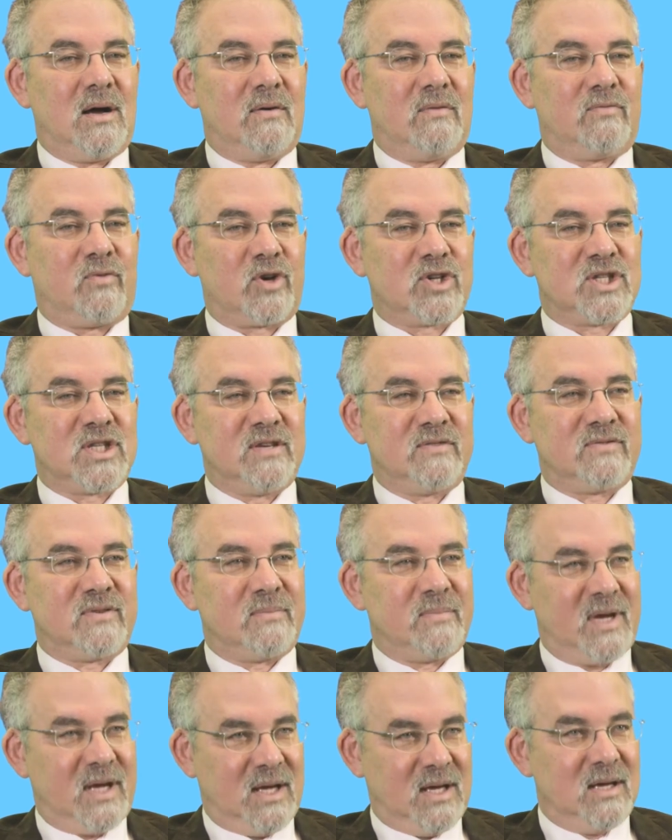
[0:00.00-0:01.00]
fortunately for
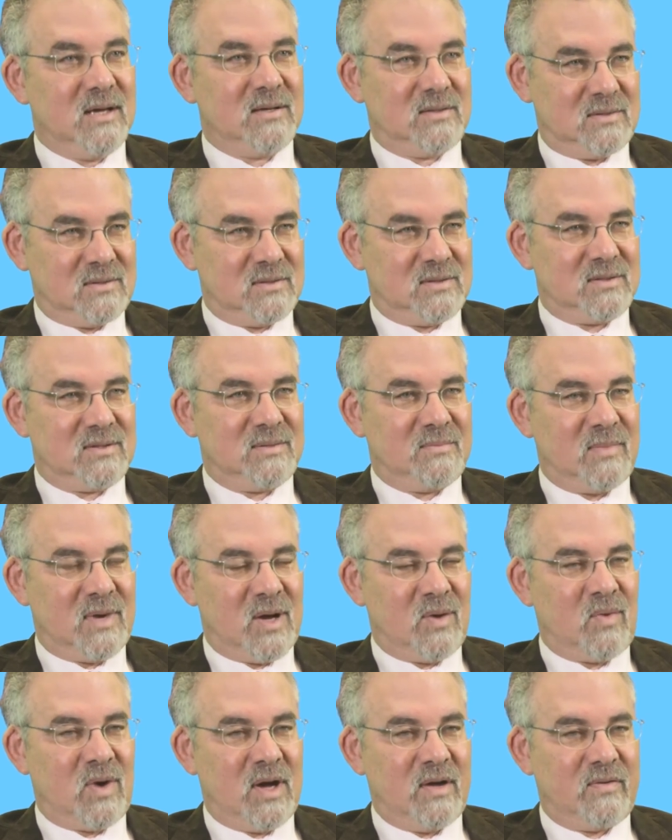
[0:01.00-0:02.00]
me,
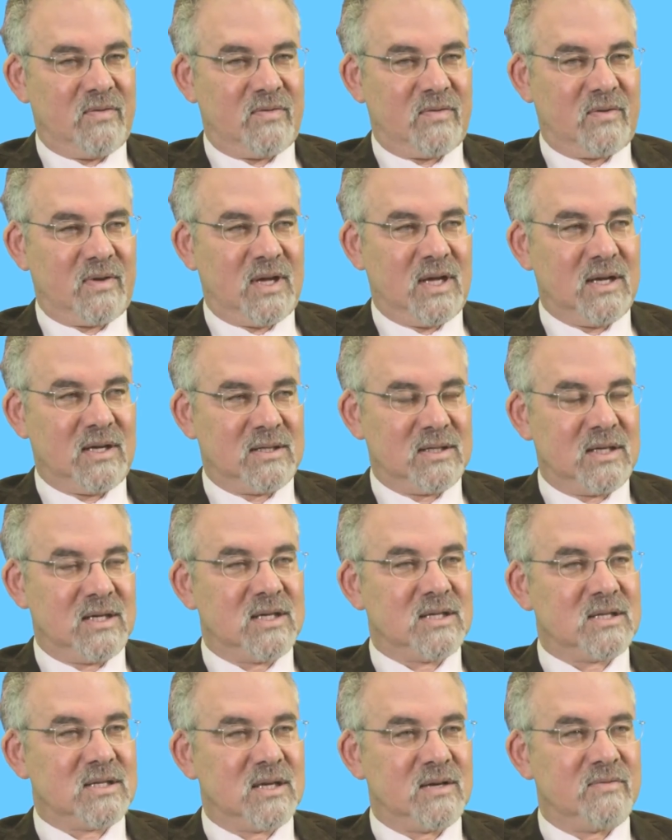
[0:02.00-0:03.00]
my wife
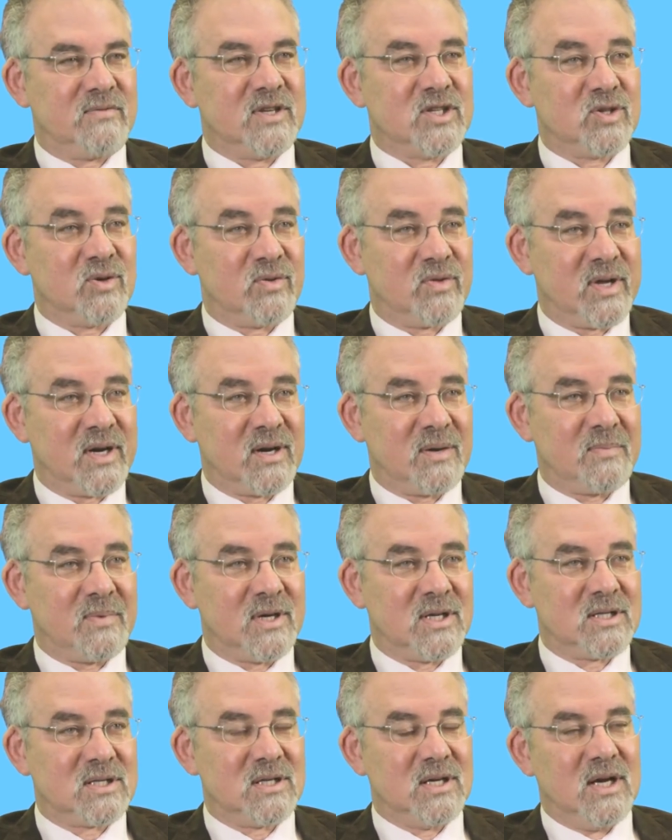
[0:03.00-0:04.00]
Gilda is a
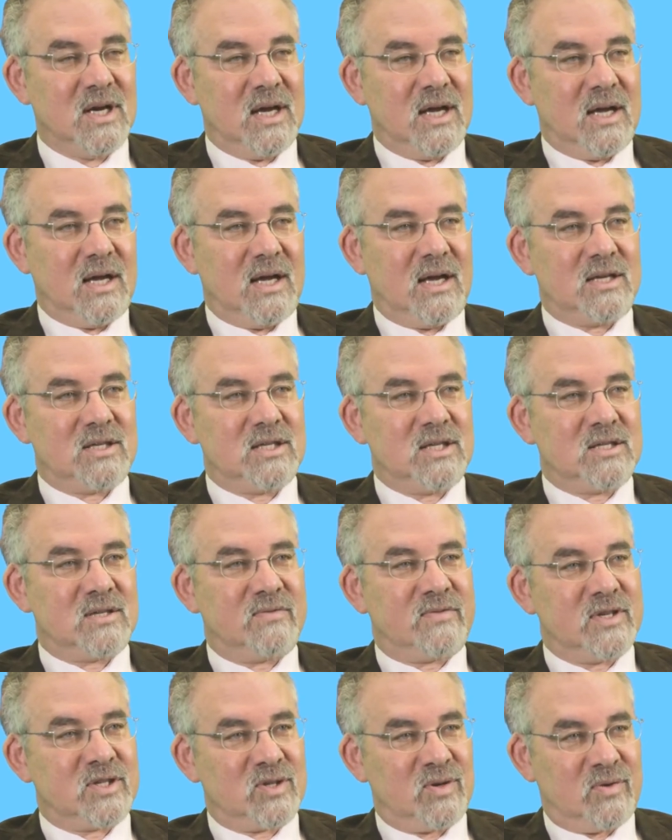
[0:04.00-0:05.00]
physiotherapist, and she's the
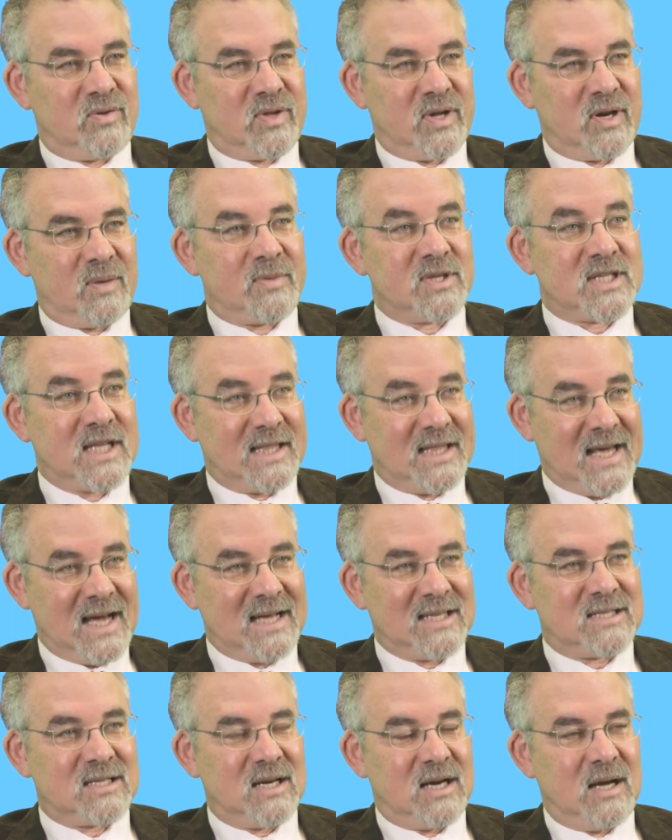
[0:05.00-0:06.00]
physiotherapist at
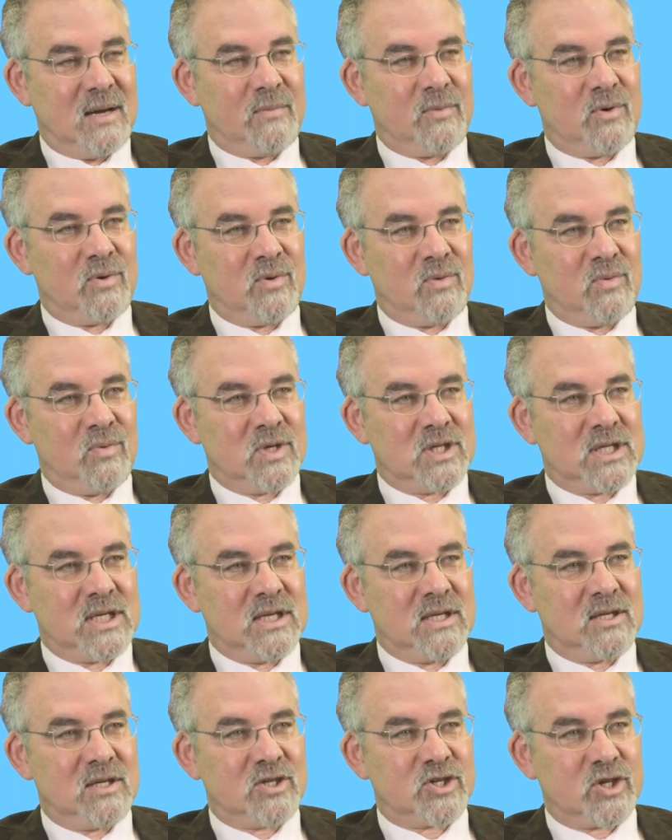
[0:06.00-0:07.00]
that time who was
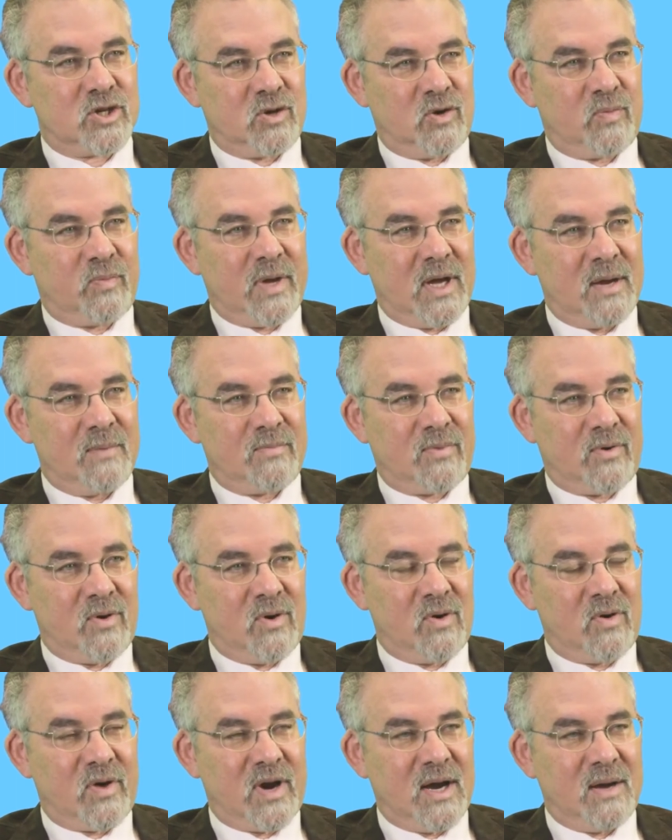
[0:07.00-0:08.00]
in the Shidok pain
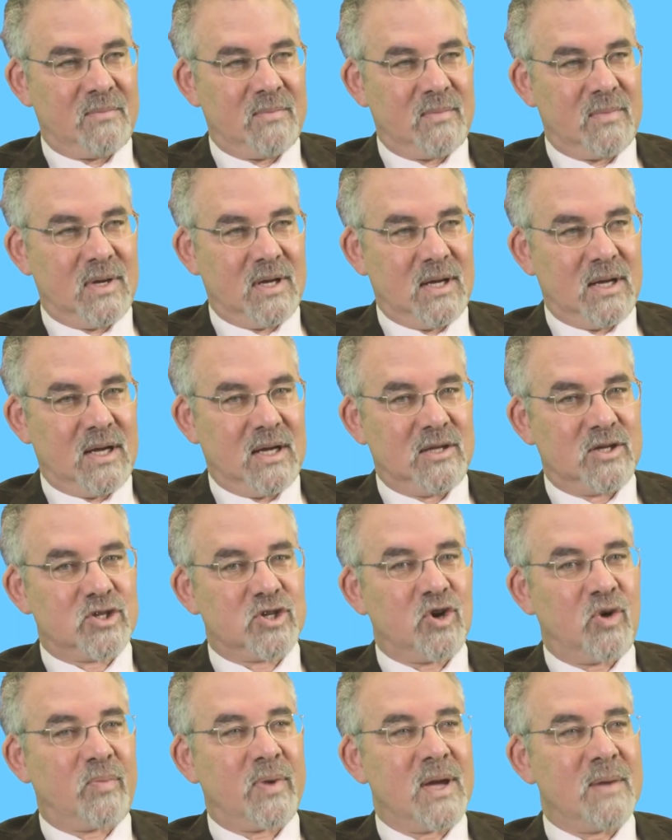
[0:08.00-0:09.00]
program. And the
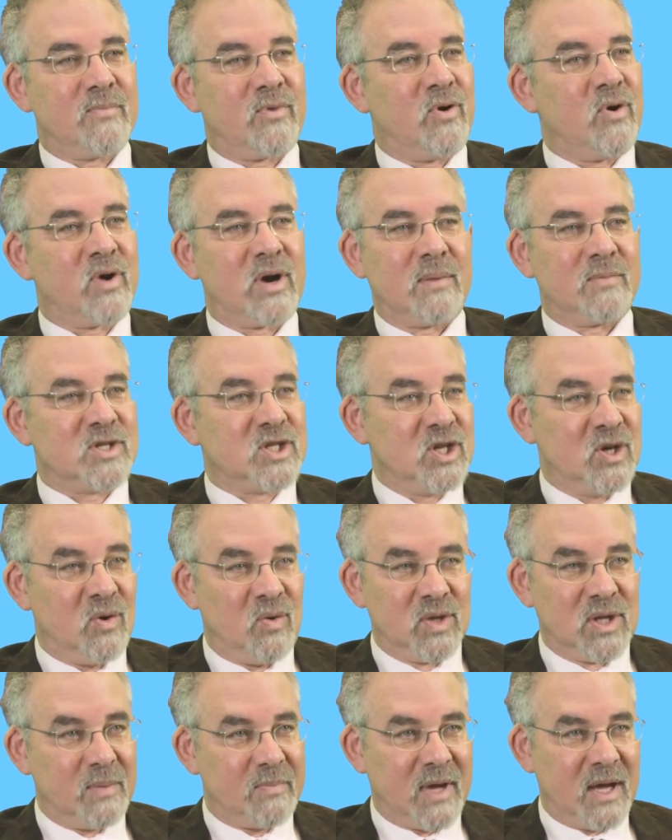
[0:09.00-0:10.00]
Shidok pain program was the
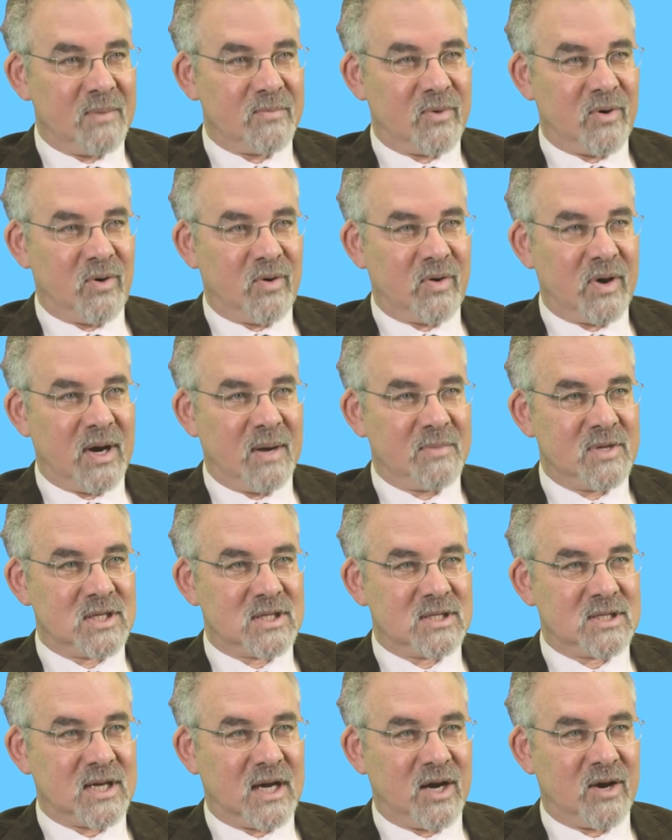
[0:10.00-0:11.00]
only pain program in
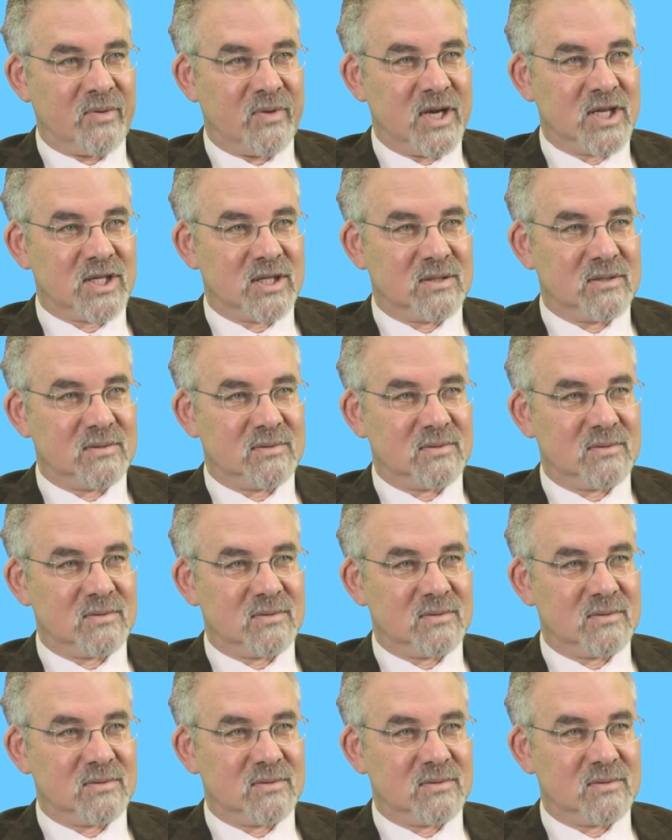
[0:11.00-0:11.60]
this entire region